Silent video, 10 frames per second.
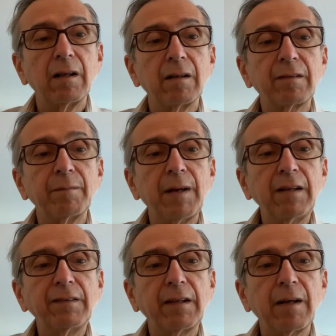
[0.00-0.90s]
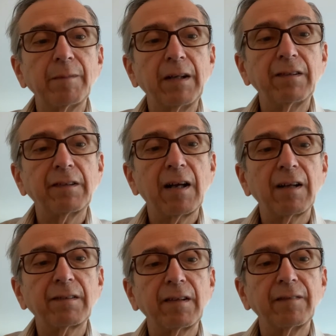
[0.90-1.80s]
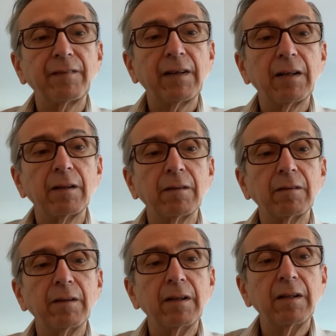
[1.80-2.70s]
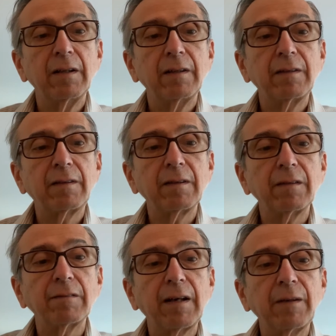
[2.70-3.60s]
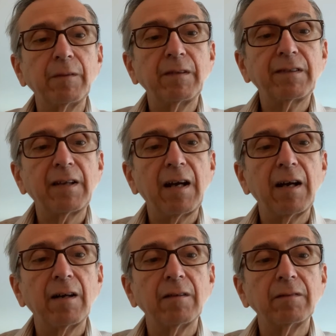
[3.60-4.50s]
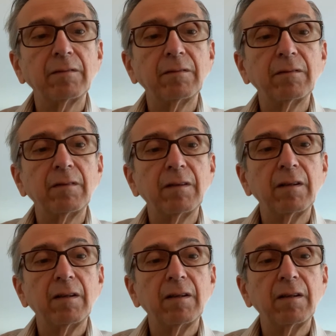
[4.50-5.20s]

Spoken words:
It's amazing how many stocks I follow. Tilray was down.